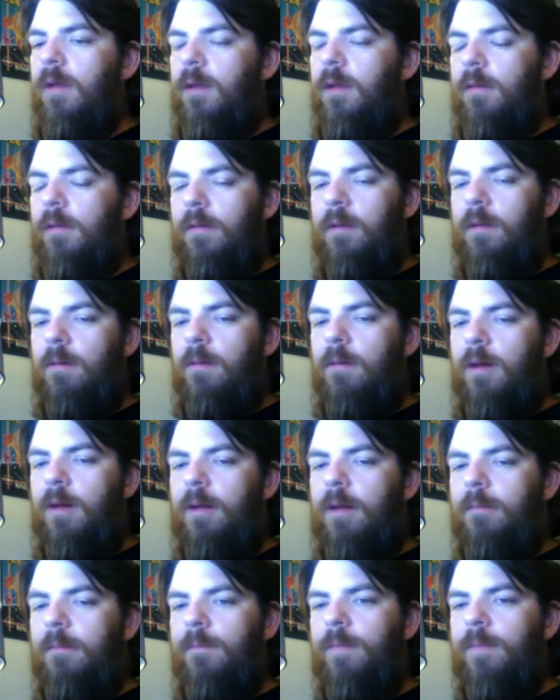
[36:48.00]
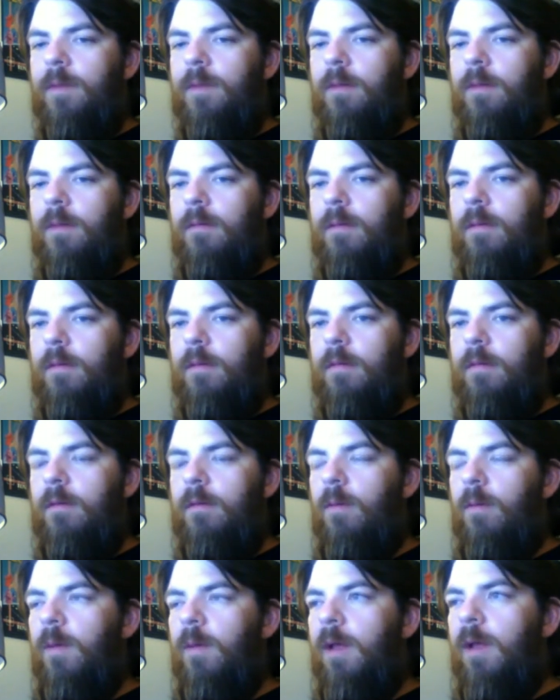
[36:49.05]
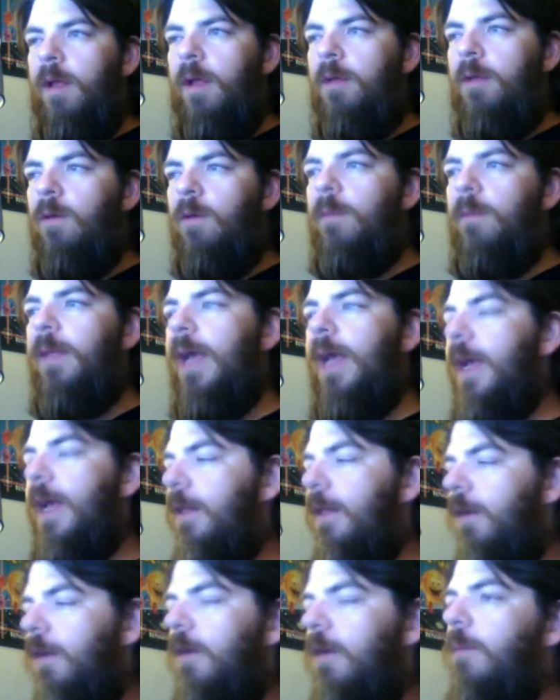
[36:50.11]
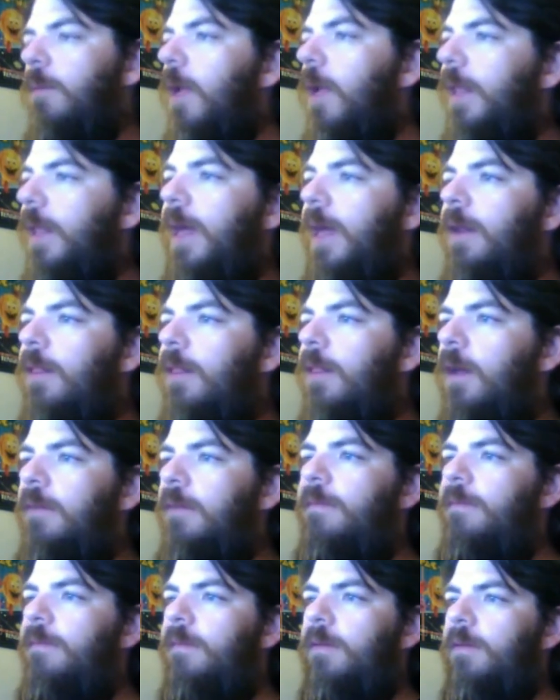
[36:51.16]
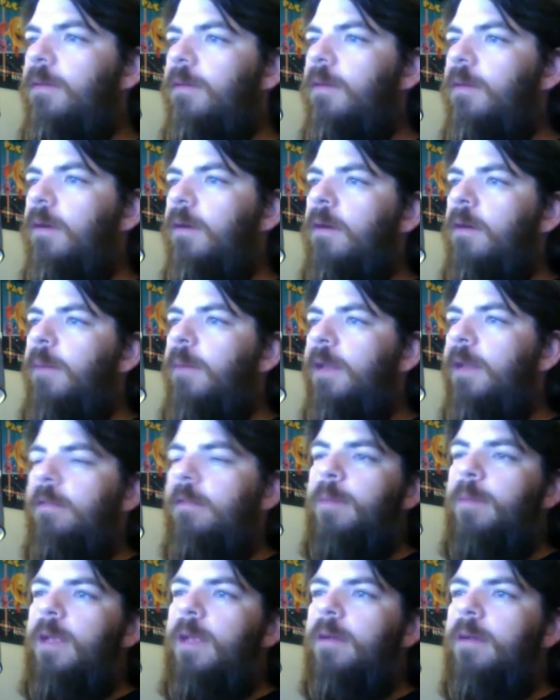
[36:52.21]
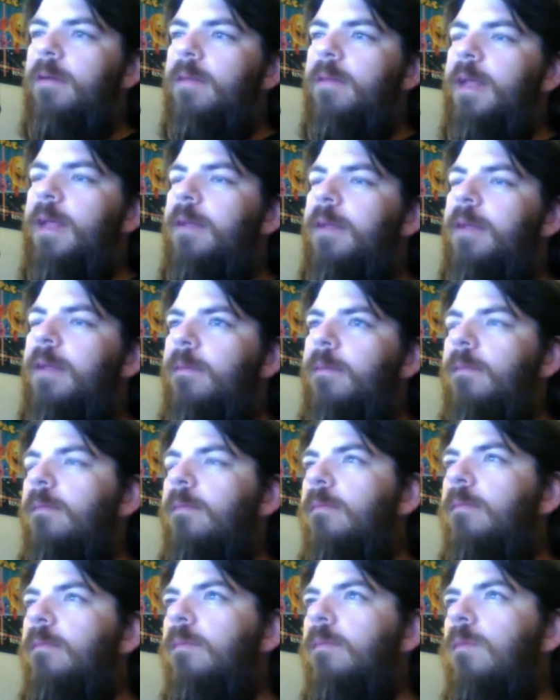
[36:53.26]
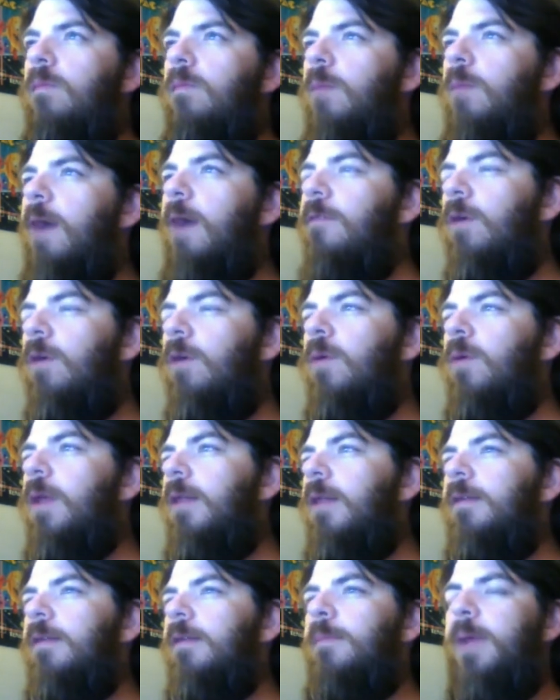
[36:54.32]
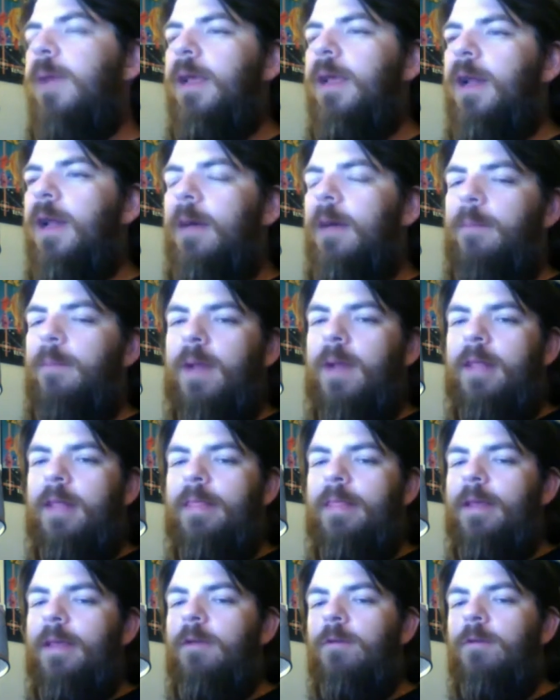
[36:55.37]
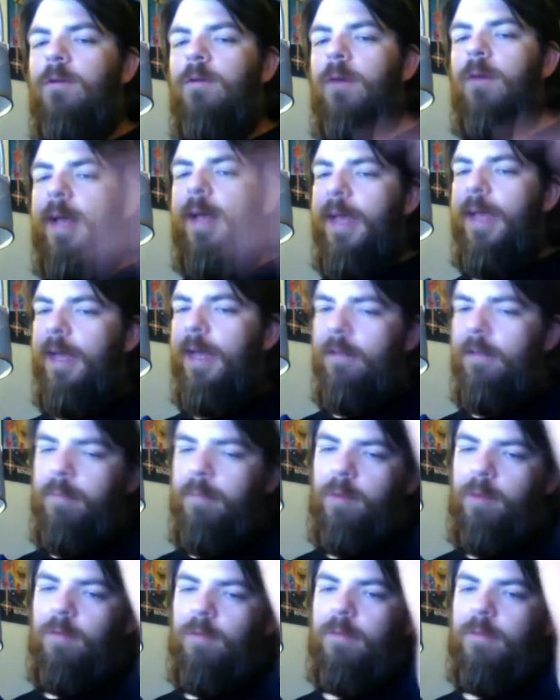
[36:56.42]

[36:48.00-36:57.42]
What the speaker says: So so normally I could turn Mike down enough on my speakers that my recording doesn't pick it up. But I think Google Hangouts boosts my